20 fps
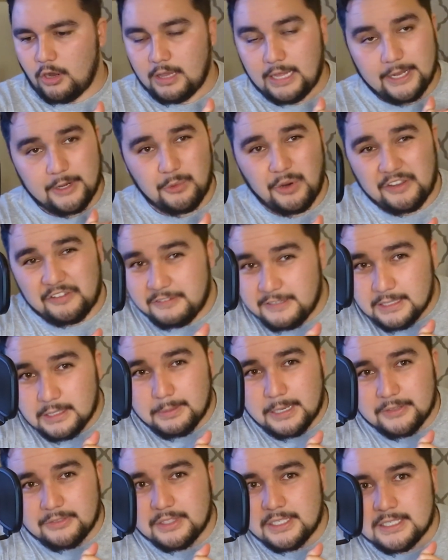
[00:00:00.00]
how do I feel
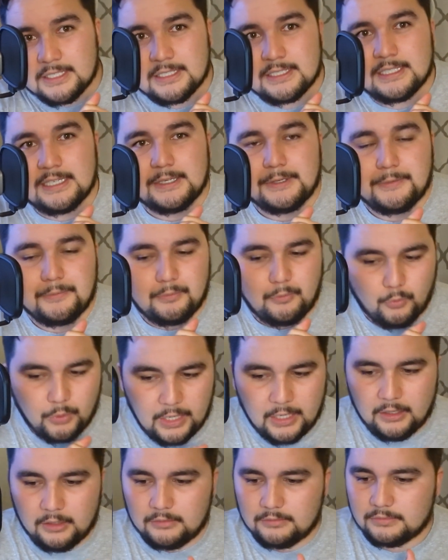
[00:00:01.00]
about this?
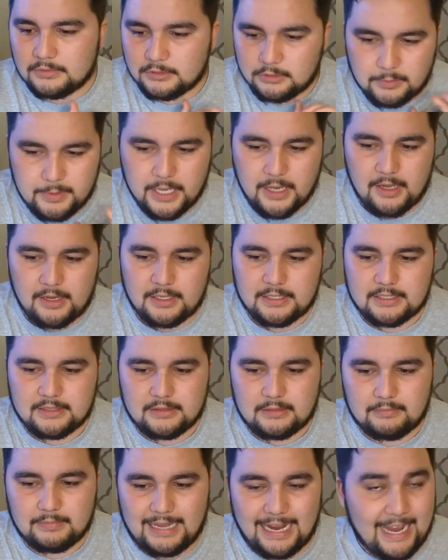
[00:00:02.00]
Well, to be
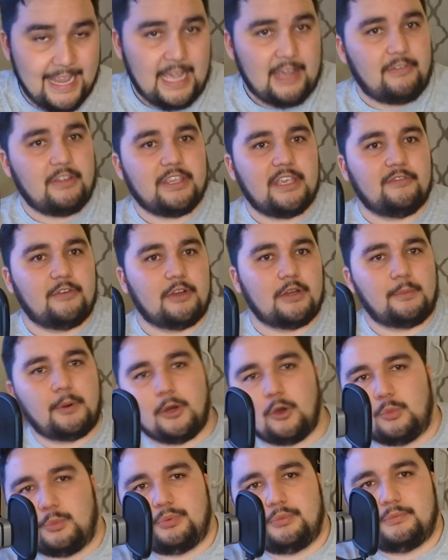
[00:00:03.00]
honest, I haven't given up
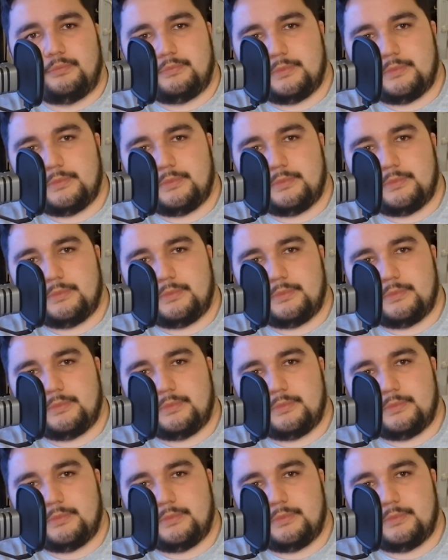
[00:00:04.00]
hope.